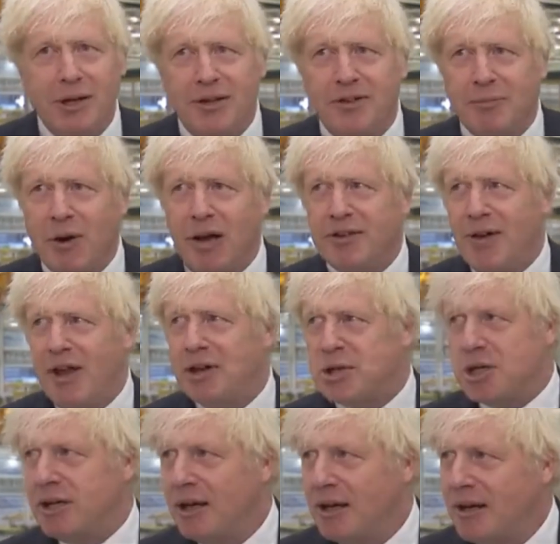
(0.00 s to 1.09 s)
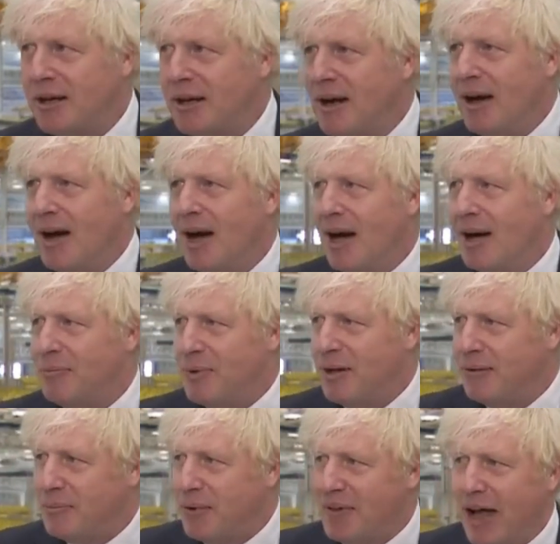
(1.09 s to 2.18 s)
not least the price of energy,
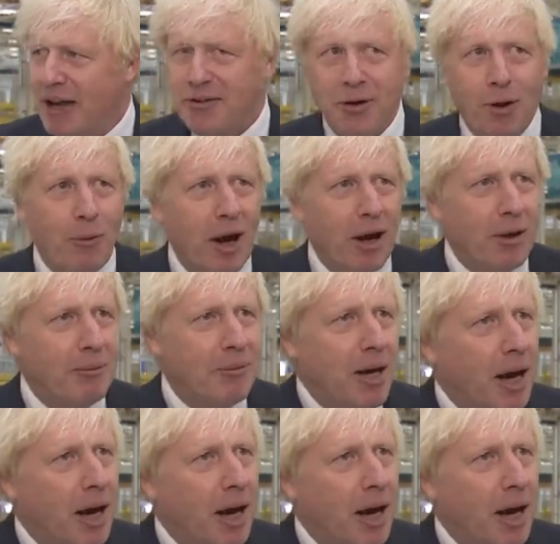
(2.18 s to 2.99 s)
but that is not one of them.